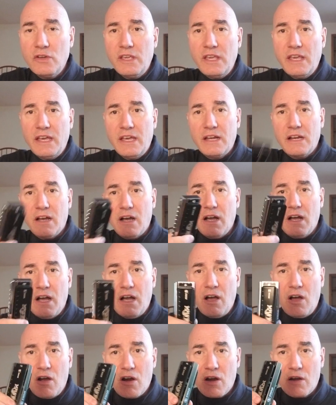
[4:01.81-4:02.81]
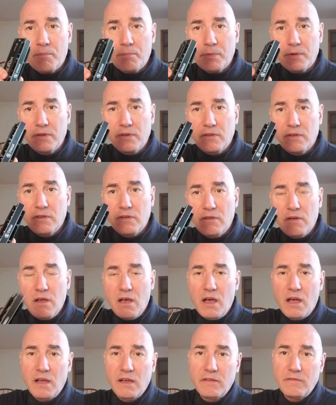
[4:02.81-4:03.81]
get a harp
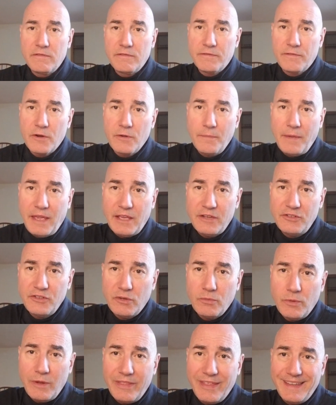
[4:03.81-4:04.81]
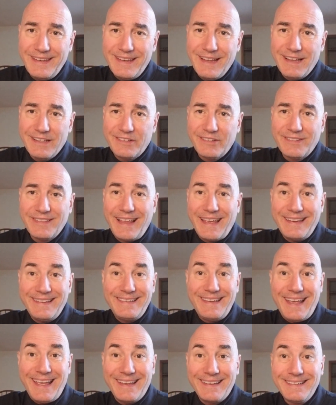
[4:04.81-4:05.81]
uh, from Asia with a, a
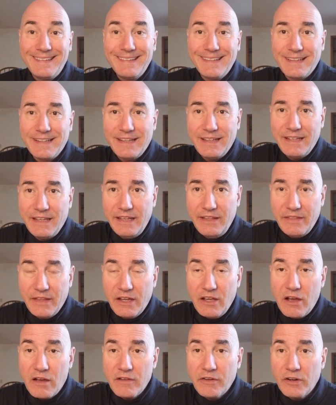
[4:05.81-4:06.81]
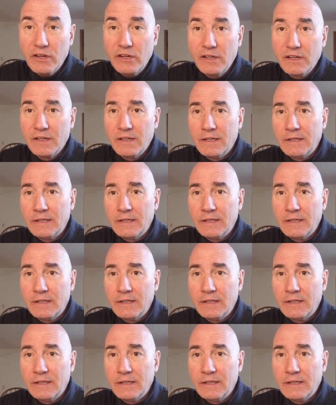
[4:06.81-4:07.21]
slight dent in the cover.